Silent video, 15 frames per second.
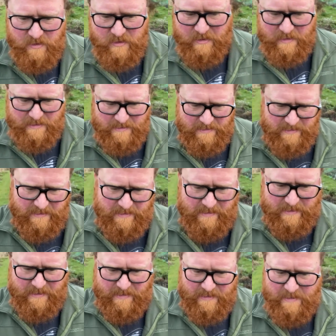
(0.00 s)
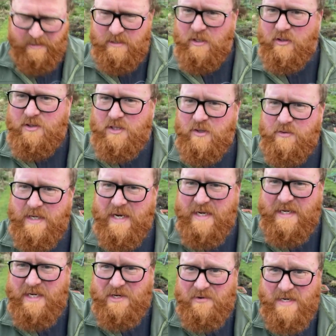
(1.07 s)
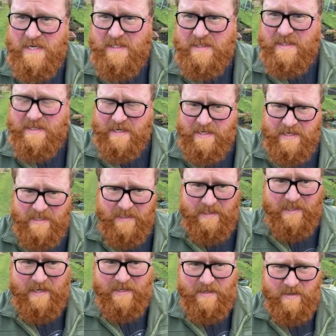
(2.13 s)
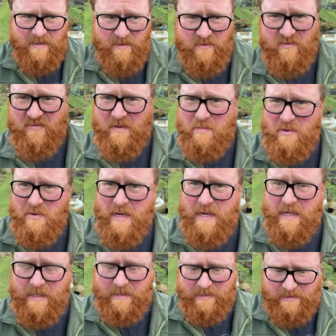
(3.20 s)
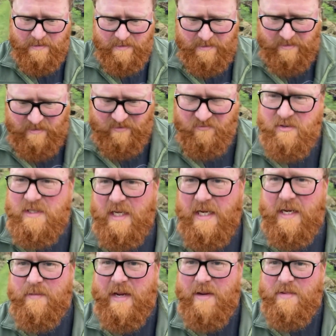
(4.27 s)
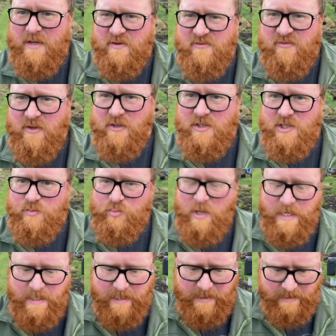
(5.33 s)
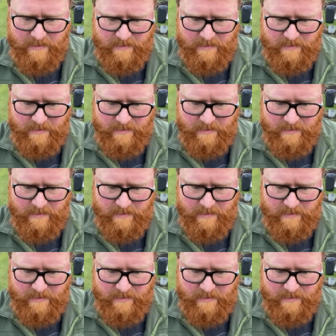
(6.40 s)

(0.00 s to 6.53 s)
And it's also 9 degrees today in February. Feels like it might be a false spring.